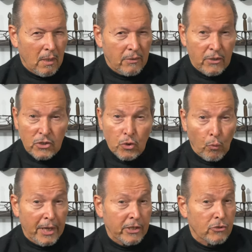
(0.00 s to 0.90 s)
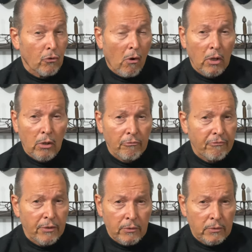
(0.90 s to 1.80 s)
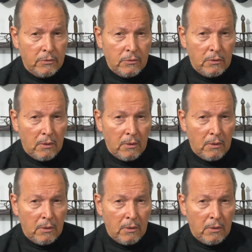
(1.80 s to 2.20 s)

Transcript: that assuaged all our fears,